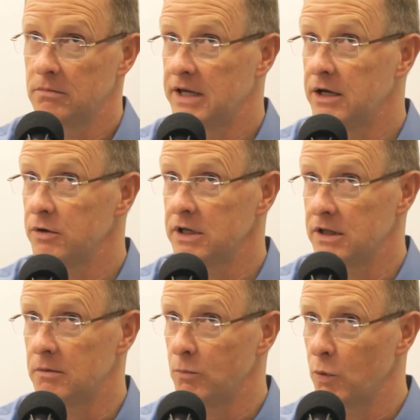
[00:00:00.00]
hearing
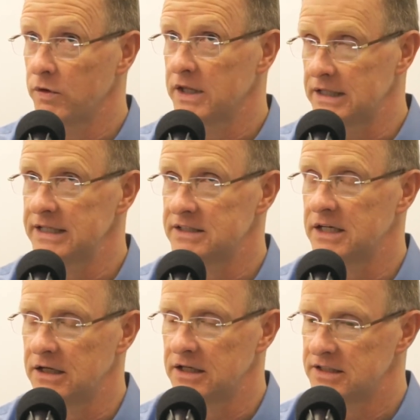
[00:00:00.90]
them more than
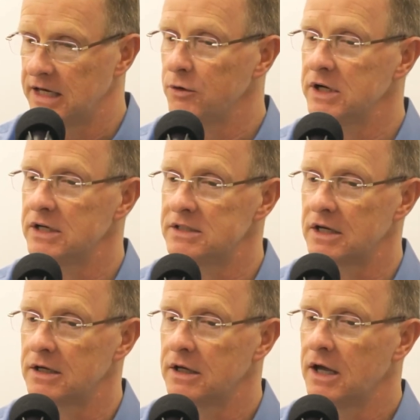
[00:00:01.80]
listening because hearing is
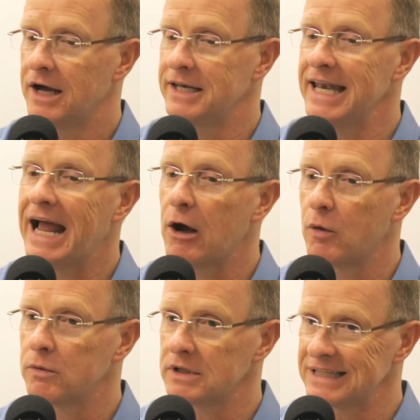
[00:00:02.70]
a, a mm.
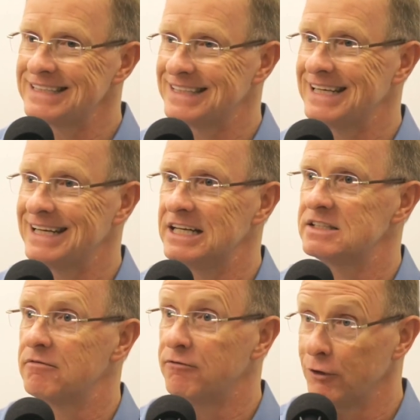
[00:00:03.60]
noun, listening
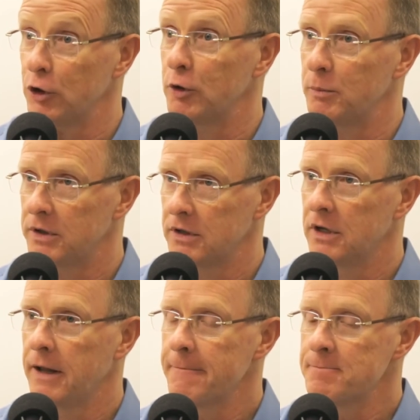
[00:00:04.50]
is a verb.
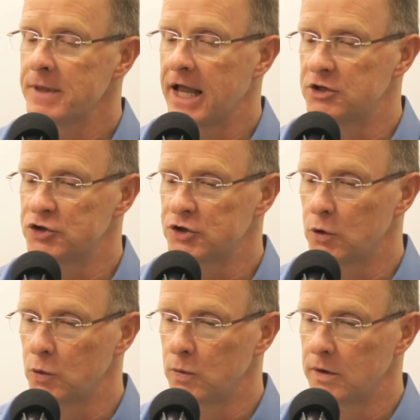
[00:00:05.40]
Right. And
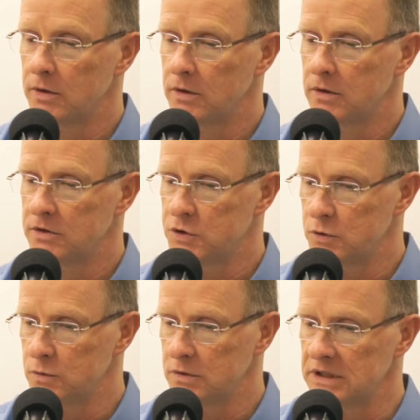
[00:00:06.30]
so
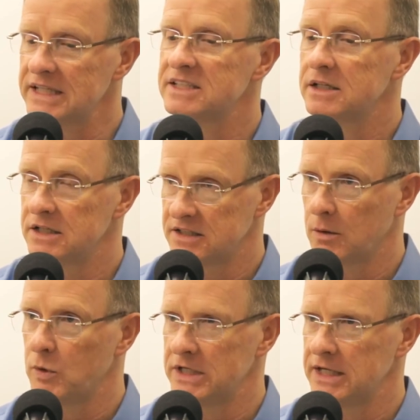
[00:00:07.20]
to listen to
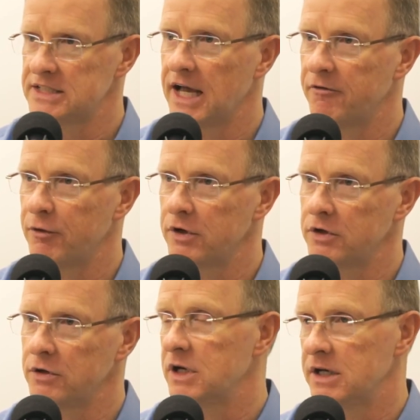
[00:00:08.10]
someone takes effort.
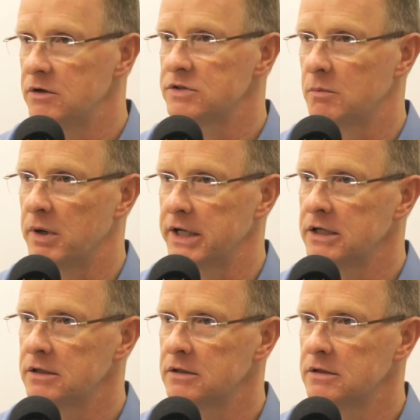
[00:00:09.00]
You can hear
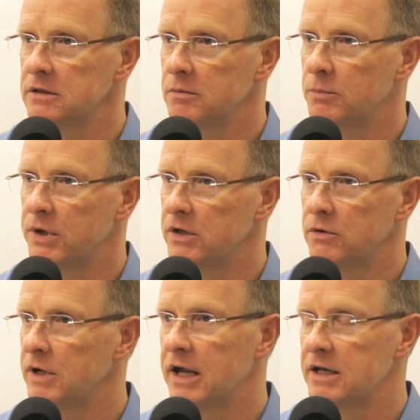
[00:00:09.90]
somebody, but
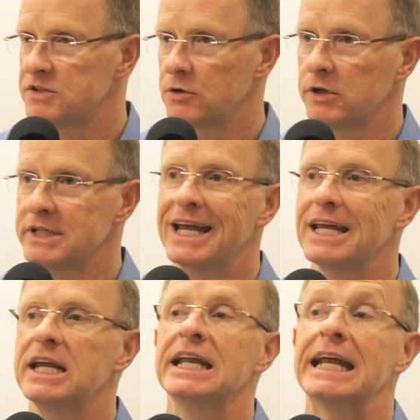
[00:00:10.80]
you're not necessarily
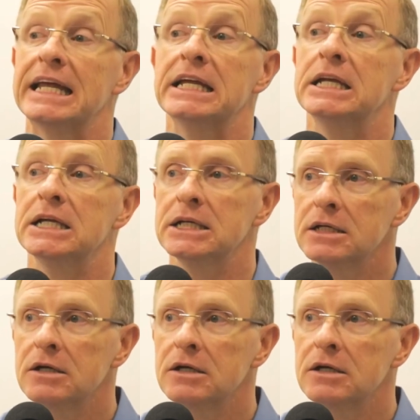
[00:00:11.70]
taking in